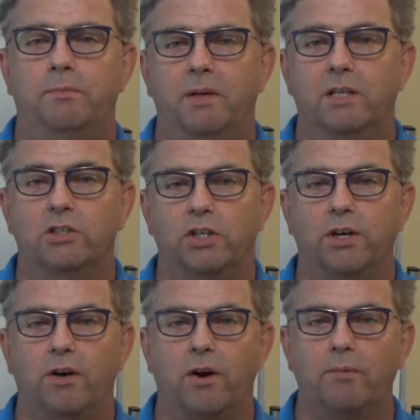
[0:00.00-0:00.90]

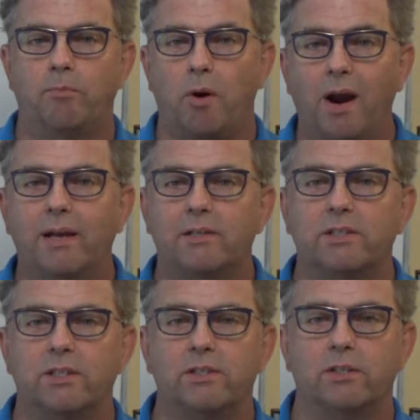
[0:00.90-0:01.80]
engineering brake
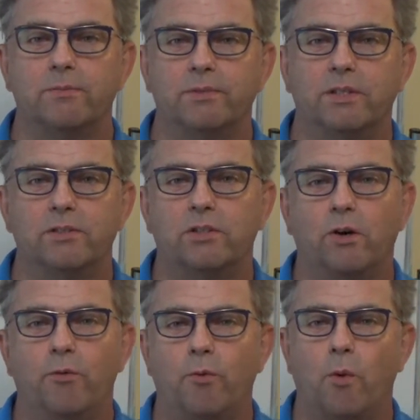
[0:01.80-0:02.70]
systems and
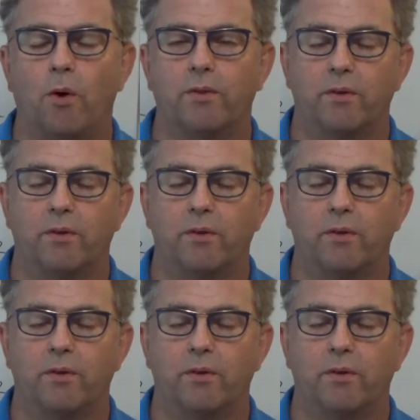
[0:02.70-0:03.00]
so forth.